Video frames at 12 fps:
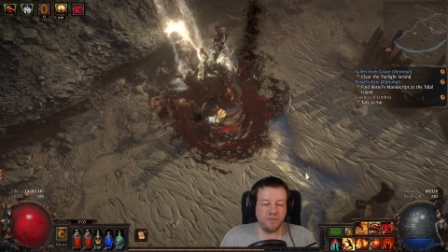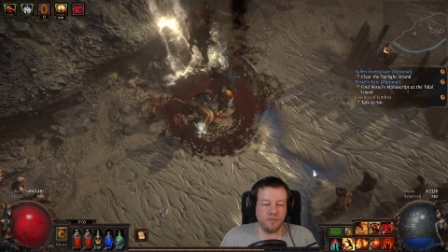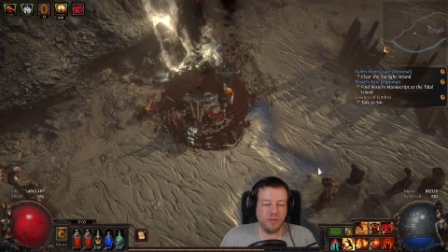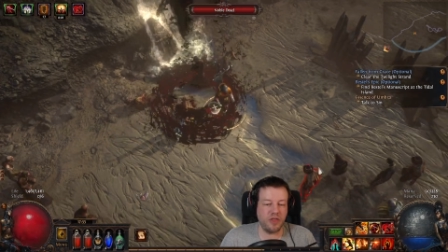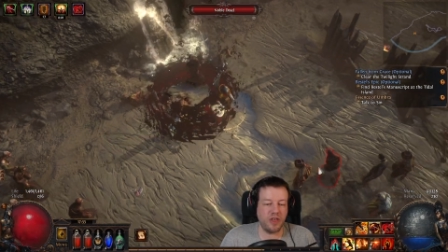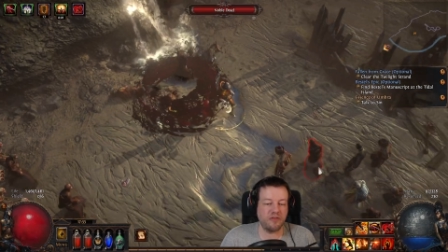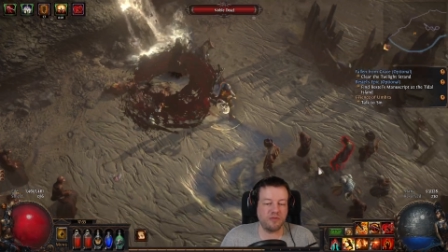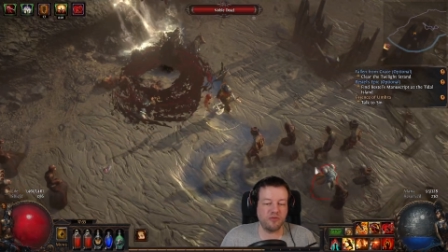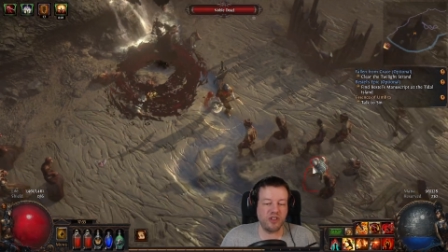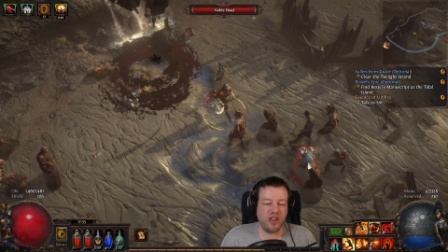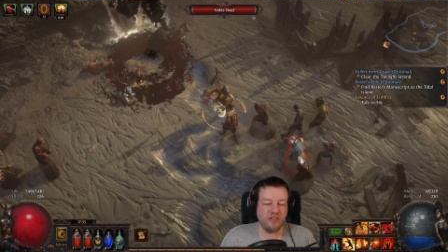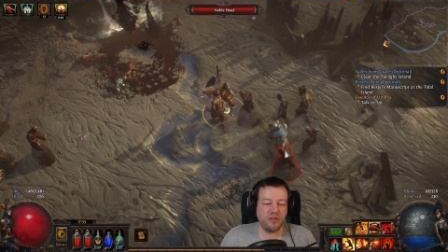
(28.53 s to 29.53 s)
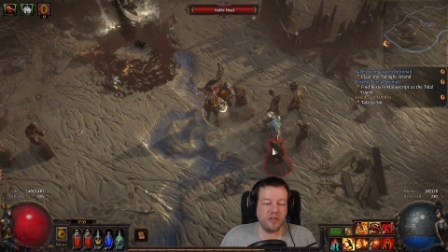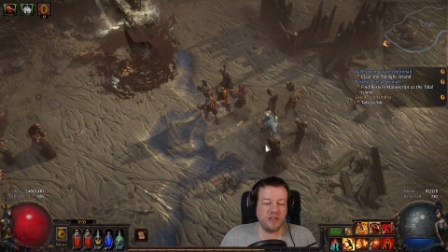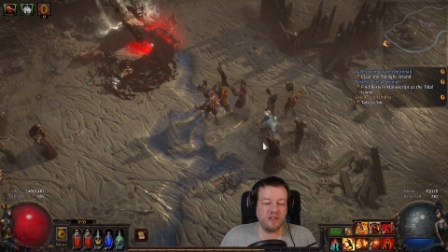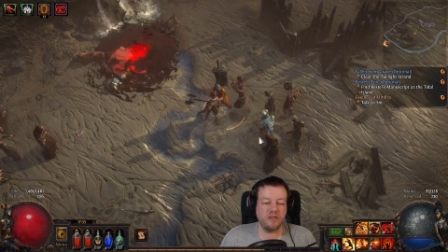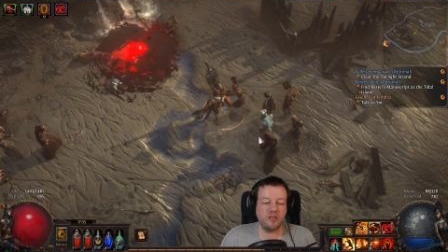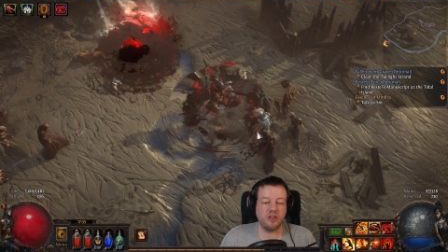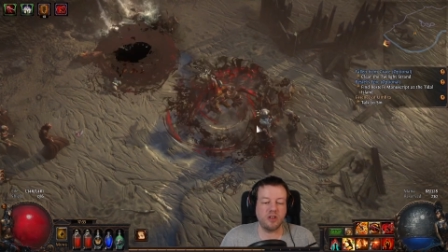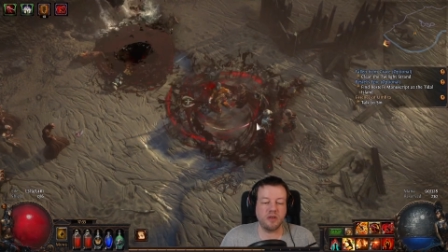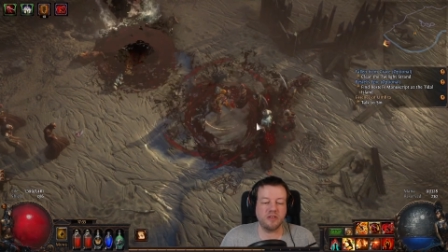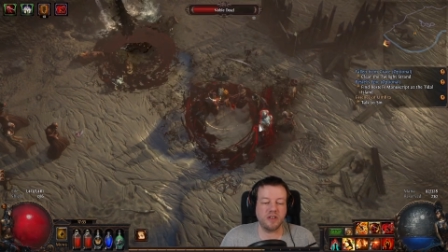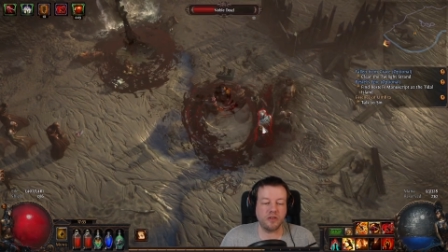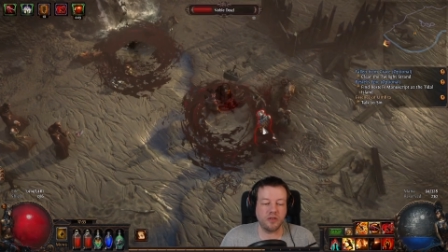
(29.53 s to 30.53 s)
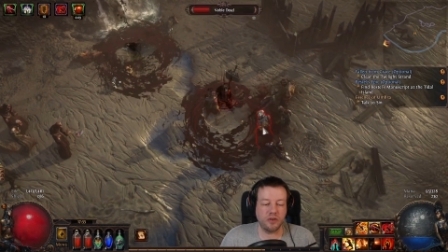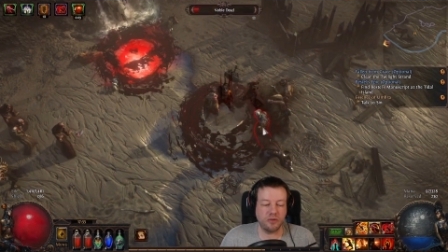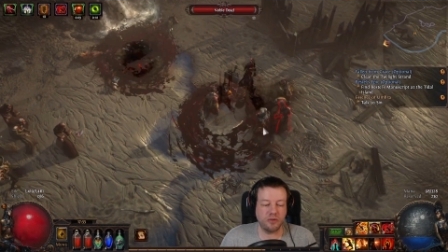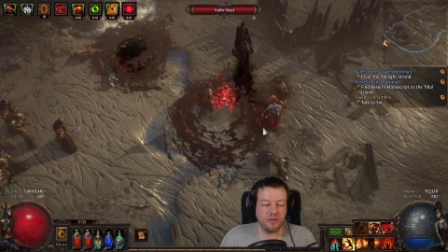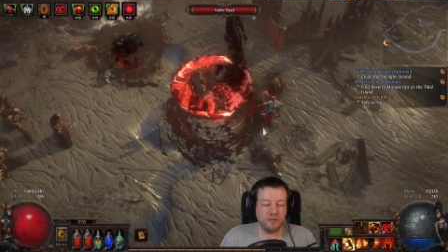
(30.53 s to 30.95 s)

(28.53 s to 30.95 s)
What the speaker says: Things from chests and things, you don't need to kill those.